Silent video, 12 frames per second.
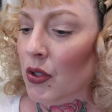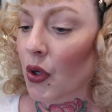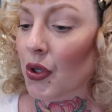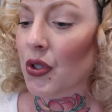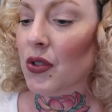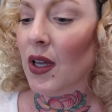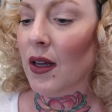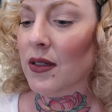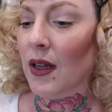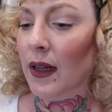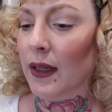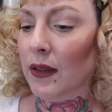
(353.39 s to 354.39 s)
Don't use
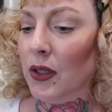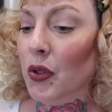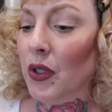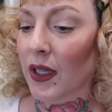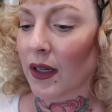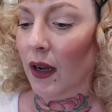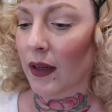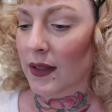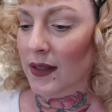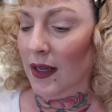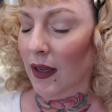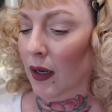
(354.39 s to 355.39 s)
undiluted on
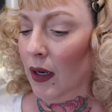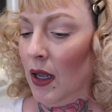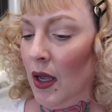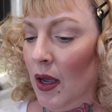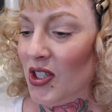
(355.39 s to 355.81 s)
skin.